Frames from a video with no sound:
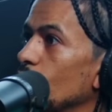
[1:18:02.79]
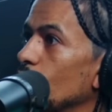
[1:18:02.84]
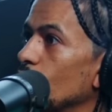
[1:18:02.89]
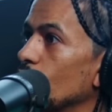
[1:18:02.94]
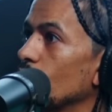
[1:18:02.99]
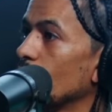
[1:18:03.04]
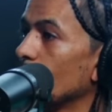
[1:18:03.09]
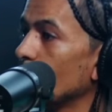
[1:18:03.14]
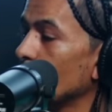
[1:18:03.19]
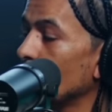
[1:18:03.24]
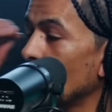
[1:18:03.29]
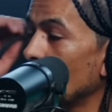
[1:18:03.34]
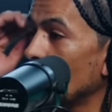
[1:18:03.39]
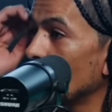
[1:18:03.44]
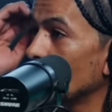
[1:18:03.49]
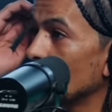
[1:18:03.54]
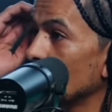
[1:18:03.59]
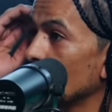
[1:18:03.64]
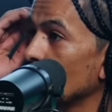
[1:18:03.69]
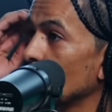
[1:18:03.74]
We was in a
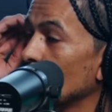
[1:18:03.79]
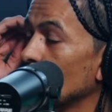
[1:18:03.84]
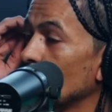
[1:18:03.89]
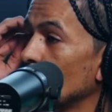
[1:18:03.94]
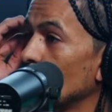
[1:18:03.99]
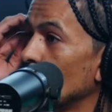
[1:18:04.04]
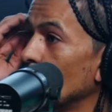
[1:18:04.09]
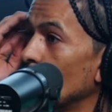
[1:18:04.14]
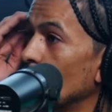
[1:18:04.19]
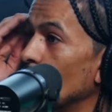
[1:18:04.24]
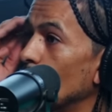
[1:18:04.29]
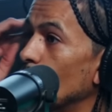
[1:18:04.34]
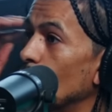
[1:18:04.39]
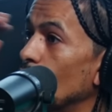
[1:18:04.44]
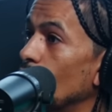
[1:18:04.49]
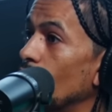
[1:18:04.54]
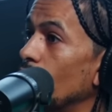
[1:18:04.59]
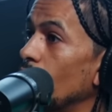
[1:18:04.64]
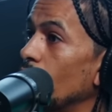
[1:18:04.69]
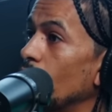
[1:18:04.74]
project, so
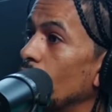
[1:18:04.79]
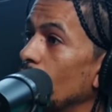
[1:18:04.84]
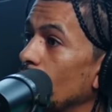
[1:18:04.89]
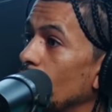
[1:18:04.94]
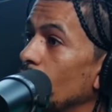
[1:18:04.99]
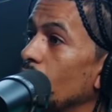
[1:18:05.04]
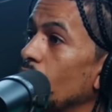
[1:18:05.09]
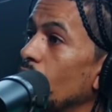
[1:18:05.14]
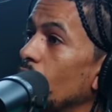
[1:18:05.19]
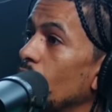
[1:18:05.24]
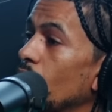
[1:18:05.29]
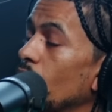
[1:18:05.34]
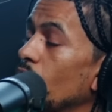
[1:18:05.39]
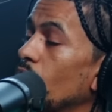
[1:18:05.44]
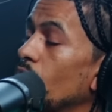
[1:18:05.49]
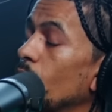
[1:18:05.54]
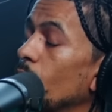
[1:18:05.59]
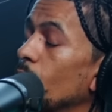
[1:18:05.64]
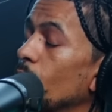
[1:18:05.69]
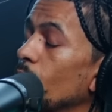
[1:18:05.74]
and Nate
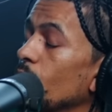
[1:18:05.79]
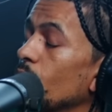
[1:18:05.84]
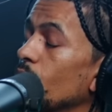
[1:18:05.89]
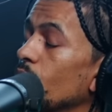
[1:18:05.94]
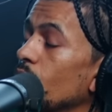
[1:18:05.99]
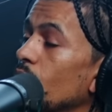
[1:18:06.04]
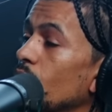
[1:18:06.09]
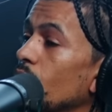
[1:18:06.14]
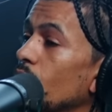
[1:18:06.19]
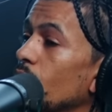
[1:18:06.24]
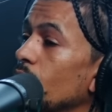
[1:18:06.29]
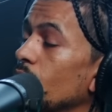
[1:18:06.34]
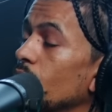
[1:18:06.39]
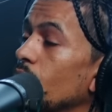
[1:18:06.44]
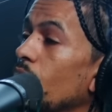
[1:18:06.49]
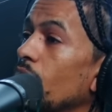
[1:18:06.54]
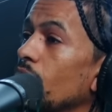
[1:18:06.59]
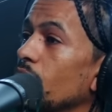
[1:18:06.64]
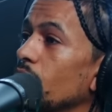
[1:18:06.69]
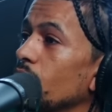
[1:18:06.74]
um um
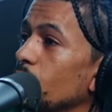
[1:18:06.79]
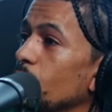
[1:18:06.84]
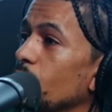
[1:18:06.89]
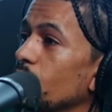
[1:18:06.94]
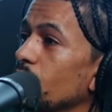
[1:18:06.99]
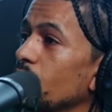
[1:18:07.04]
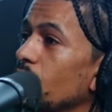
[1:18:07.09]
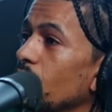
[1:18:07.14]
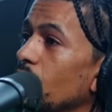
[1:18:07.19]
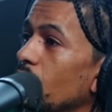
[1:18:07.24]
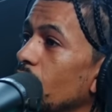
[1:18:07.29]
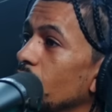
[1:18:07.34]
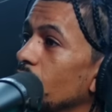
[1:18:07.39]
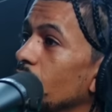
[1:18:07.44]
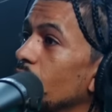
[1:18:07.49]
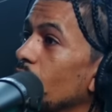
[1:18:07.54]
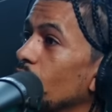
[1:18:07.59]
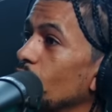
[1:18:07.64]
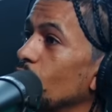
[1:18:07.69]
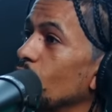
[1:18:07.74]
Duckets, my son
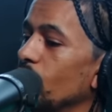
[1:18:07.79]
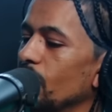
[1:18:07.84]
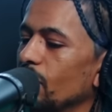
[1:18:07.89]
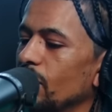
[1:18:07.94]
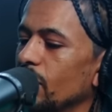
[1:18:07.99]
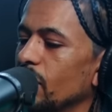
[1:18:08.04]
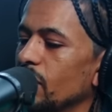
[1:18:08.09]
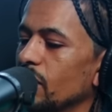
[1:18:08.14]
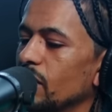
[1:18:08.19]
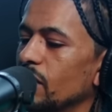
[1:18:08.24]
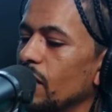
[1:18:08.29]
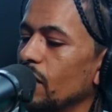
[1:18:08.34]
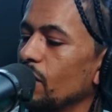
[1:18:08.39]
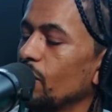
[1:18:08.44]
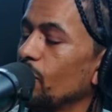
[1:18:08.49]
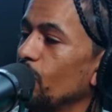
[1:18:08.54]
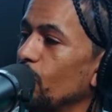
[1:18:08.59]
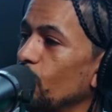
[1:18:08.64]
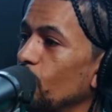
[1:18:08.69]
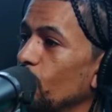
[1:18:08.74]
Les Duckets living in the
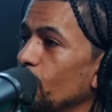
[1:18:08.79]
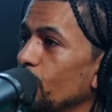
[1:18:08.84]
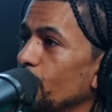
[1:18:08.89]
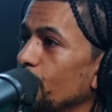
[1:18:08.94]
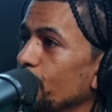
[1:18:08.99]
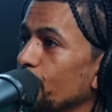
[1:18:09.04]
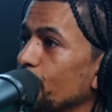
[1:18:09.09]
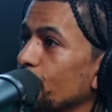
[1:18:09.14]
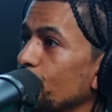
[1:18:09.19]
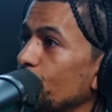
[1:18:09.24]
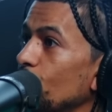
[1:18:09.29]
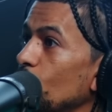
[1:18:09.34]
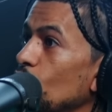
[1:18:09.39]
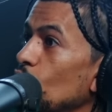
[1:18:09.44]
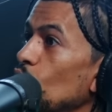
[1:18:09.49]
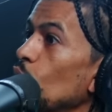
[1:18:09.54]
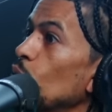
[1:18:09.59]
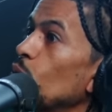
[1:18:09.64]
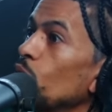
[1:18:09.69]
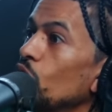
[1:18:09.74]
second floor.
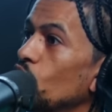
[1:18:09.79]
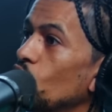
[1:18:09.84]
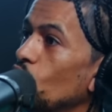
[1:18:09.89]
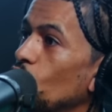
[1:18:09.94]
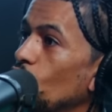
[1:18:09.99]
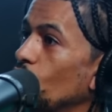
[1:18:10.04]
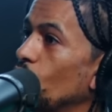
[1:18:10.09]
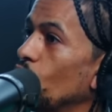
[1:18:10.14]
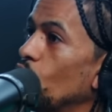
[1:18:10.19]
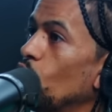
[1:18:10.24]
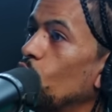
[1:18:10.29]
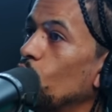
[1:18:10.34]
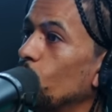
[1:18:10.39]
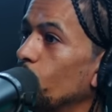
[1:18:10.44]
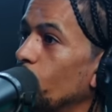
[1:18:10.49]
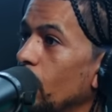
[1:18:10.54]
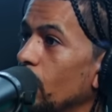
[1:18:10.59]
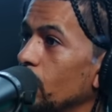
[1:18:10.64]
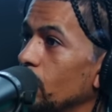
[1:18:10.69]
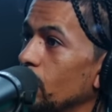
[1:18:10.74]
We took over the whole
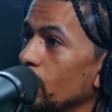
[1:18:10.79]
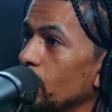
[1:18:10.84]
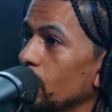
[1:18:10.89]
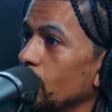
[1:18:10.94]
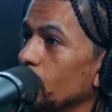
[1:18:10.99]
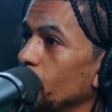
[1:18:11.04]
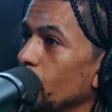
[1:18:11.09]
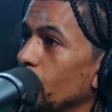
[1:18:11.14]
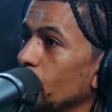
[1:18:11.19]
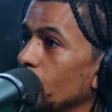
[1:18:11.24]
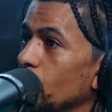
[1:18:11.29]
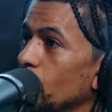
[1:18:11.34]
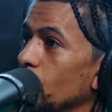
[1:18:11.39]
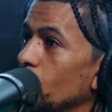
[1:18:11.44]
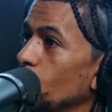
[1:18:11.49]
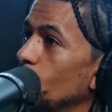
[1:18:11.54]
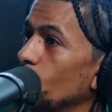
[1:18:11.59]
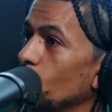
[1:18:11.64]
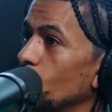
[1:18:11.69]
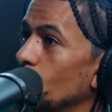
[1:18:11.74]
projects.
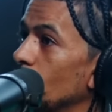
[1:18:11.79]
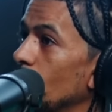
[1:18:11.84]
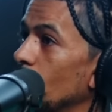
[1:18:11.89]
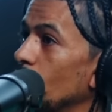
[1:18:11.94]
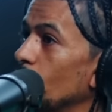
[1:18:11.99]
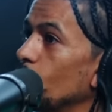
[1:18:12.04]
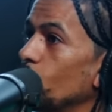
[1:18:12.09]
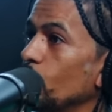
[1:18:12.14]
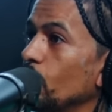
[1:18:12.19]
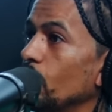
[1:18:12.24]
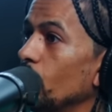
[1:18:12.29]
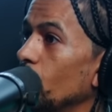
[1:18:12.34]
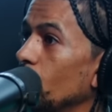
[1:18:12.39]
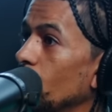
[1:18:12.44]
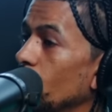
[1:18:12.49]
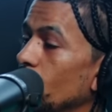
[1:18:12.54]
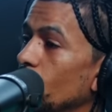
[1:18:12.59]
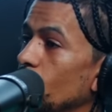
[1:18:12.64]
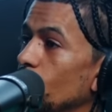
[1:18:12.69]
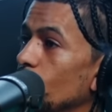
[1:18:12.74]
Basically, we was selling
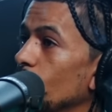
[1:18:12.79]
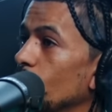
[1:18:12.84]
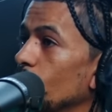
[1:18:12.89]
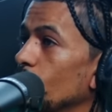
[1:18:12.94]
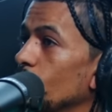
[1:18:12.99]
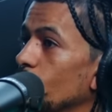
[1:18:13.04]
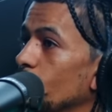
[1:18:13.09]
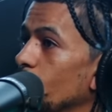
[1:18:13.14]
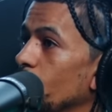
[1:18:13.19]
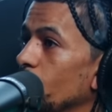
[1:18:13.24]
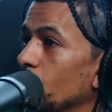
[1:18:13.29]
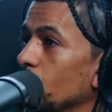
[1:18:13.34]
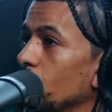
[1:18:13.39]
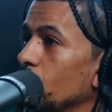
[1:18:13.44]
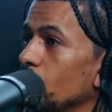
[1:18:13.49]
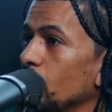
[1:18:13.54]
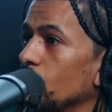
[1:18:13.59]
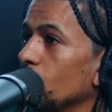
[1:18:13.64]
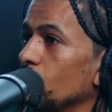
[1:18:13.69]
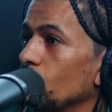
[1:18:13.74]
weed, we was
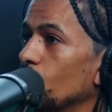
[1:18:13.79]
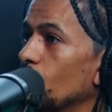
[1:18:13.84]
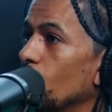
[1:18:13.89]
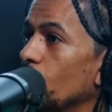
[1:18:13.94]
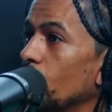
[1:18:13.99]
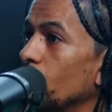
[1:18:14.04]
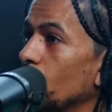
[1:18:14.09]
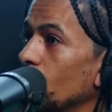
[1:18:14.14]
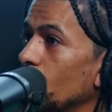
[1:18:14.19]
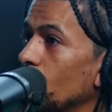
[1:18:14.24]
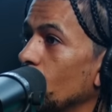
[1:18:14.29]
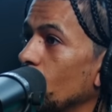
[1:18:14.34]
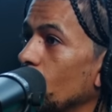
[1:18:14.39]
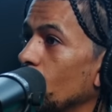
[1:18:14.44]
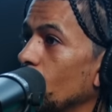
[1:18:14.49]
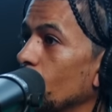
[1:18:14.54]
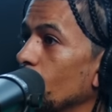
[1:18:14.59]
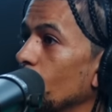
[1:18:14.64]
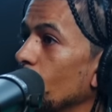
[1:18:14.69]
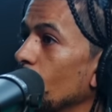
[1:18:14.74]
basically running it
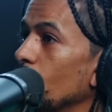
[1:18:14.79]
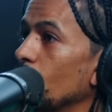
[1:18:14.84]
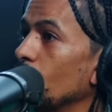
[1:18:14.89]
up.